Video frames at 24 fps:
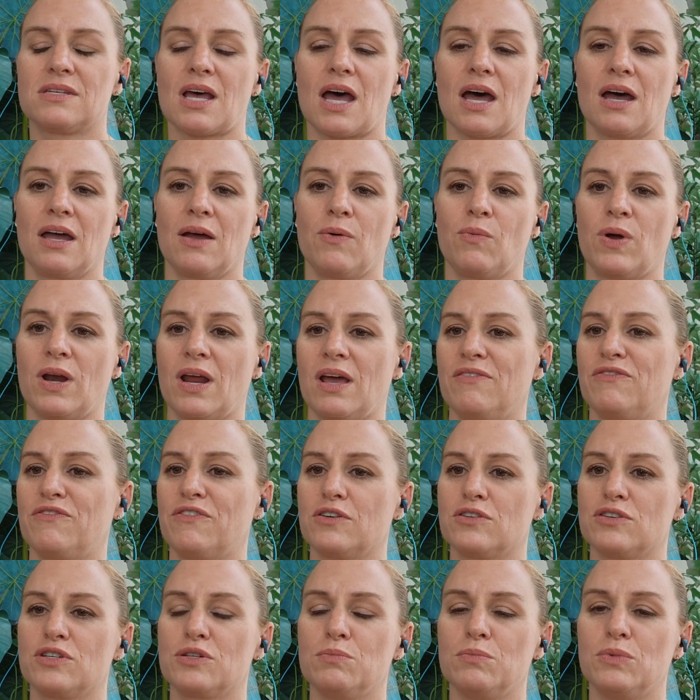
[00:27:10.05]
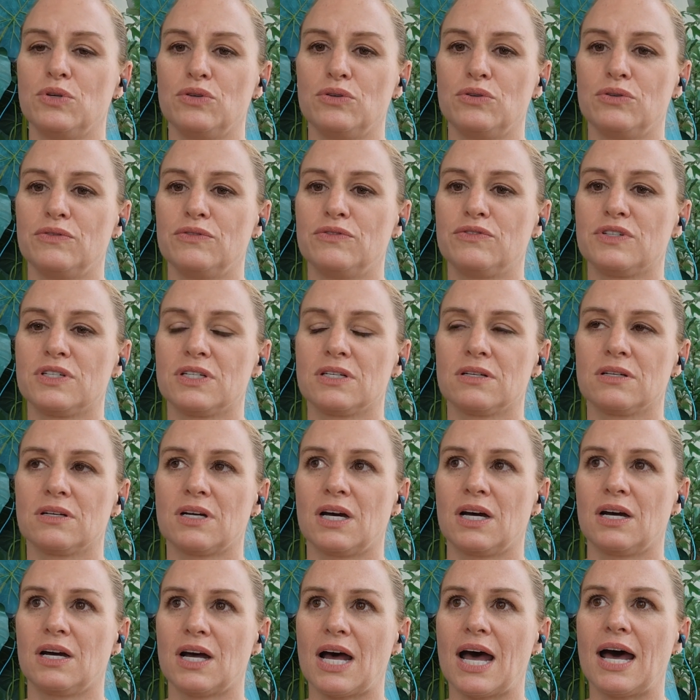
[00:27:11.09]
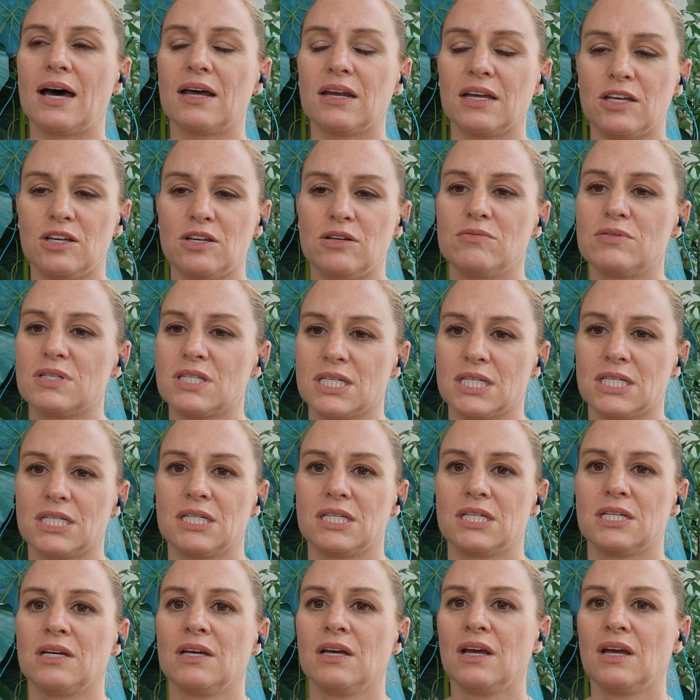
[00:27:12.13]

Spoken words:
When I first moved out of Houston,